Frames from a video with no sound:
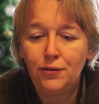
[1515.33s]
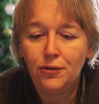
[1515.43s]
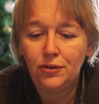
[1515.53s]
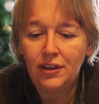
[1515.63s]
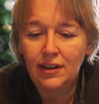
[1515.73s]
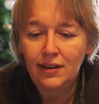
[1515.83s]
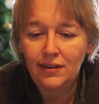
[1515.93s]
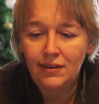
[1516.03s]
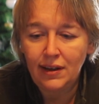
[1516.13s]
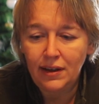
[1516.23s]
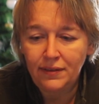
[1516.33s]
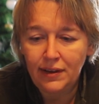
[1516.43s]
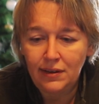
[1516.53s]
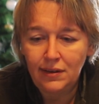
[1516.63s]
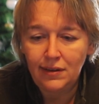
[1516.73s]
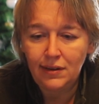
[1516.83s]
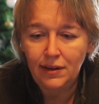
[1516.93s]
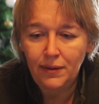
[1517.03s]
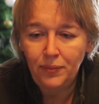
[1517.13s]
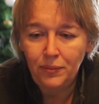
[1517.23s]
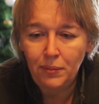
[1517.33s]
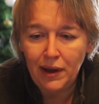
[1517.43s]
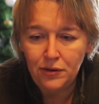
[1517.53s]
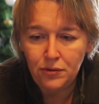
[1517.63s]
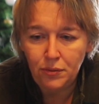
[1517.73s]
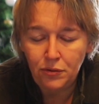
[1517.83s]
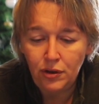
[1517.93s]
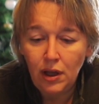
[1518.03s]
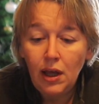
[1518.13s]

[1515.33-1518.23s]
for the servants' bedrooms.